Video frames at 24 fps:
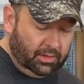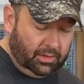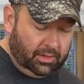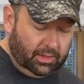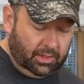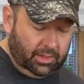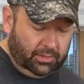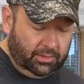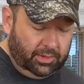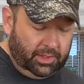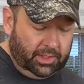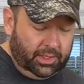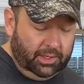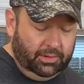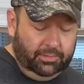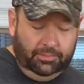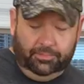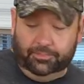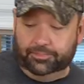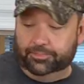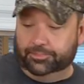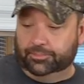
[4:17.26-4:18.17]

There we go.